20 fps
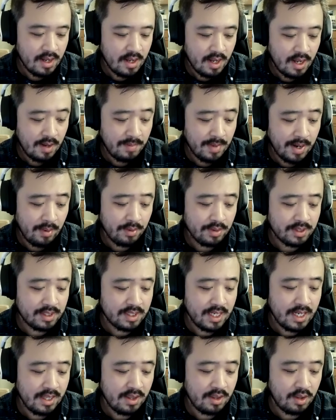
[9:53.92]
I would
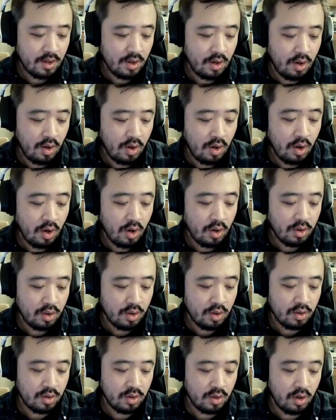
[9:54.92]
say the
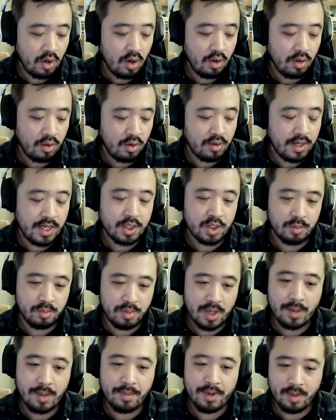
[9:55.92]
harder days are
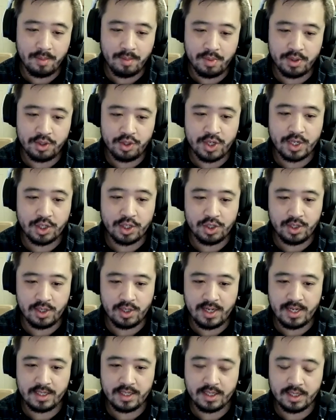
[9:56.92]
probably the projection
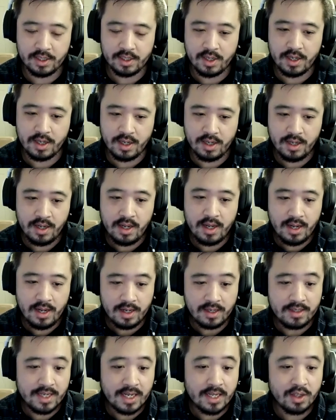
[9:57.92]
days, because on a
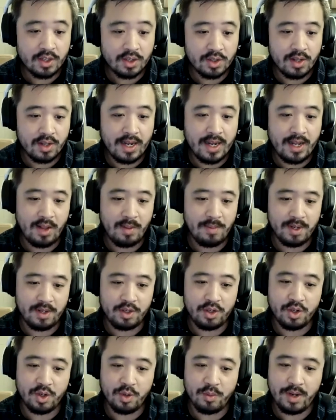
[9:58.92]
technical element,
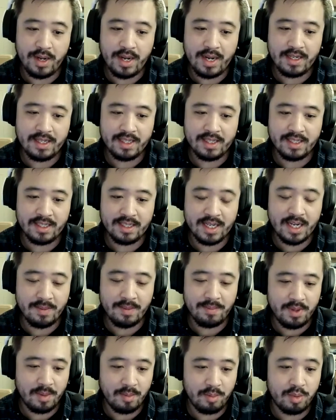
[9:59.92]
we had to set up
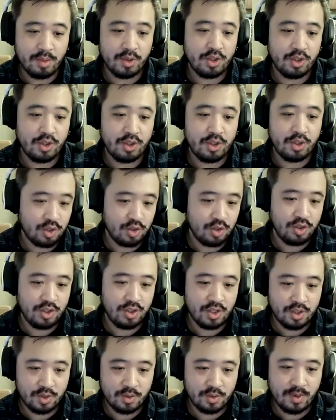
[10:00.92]
the projectors
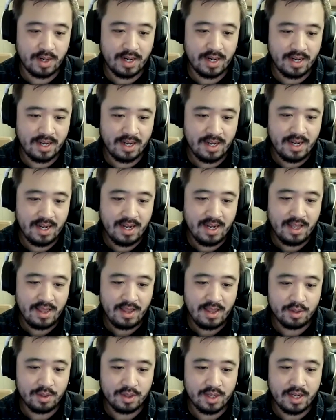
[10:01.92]
just right.
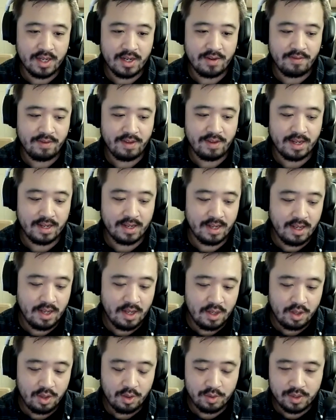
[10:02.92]
There was a lot of like
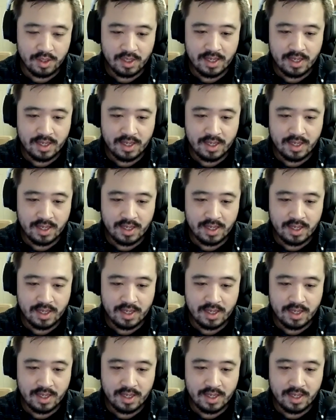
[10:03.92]
using